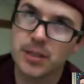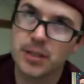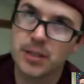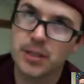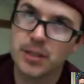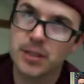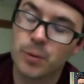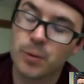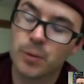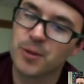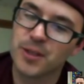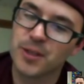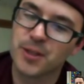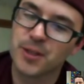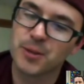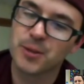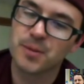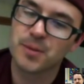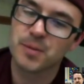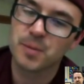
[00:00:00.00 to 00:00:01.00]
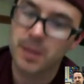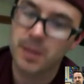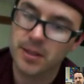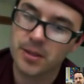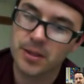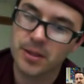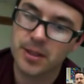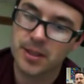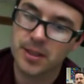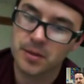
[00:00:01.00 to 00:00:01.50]
could really do some
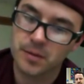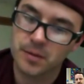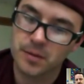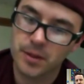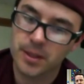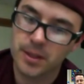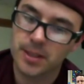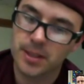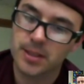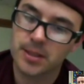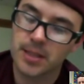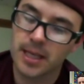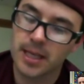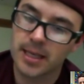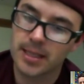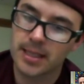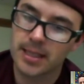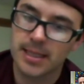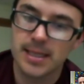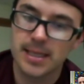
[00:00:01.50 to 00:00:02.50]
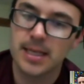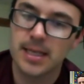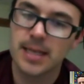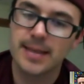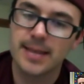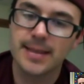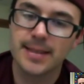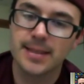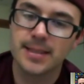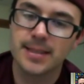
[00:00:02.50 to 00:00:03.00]
special things for kids that need
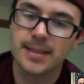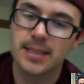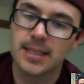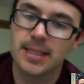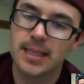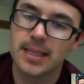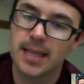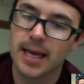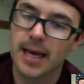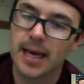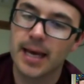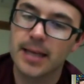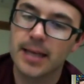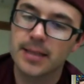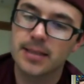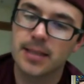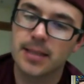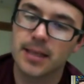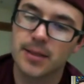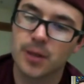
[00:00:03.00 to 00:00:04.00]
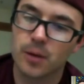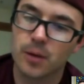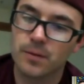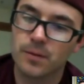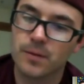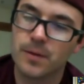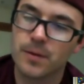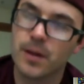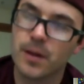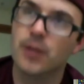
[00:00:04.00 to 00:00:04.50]
to see that
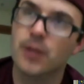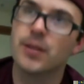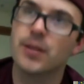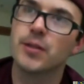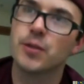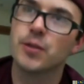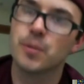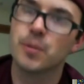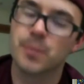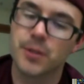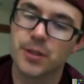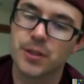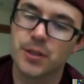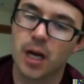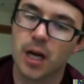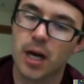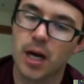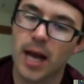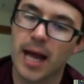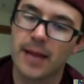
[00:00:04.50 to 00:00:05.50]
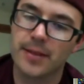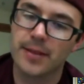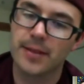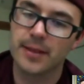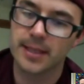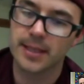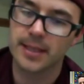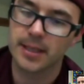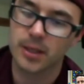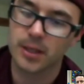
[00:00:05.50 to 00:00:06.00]
aren't the superstar
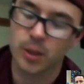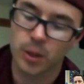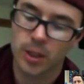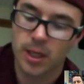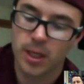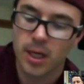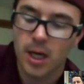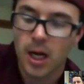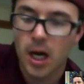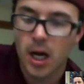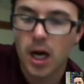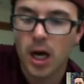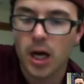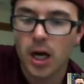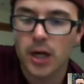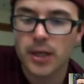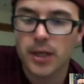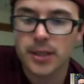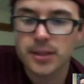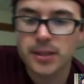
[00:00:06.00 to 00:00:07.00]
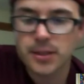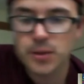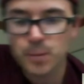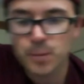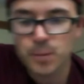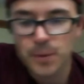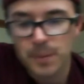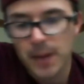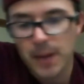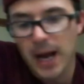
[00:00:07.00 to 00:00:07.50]
athlete or aren't
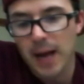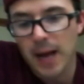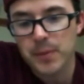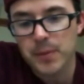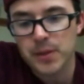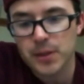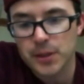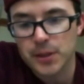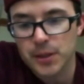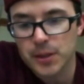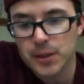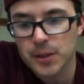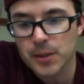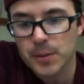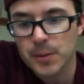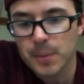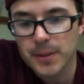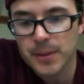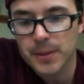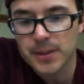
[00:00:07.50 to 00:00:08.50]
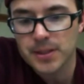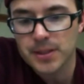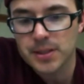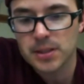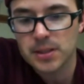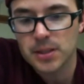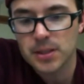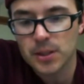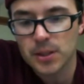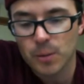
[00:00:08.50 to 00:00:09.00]
super popular,
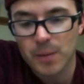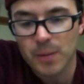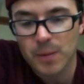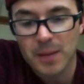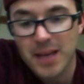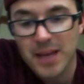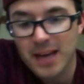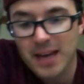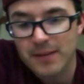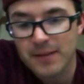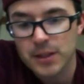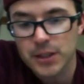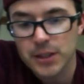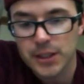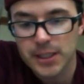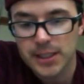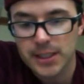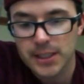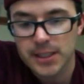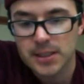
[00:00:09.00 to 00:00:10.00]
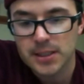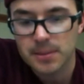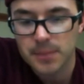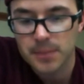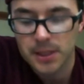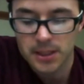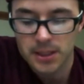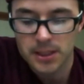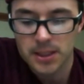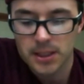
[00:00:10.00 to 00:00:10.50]
but maybe have a learning
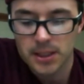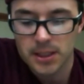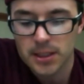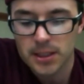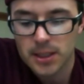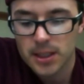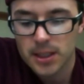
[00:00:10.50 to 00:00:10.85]
disability,